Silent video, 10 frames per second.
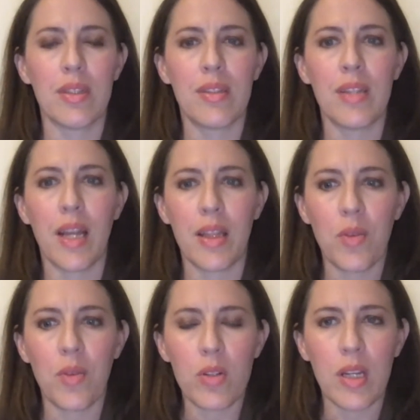It's not the
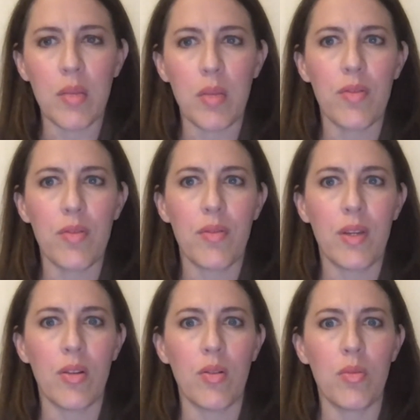first time I've
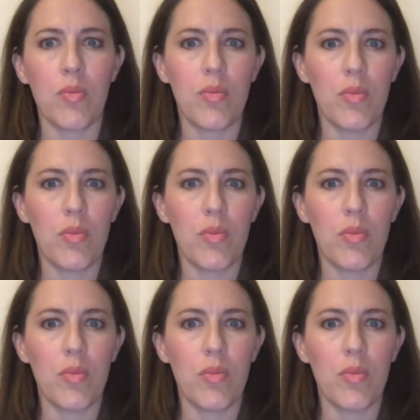held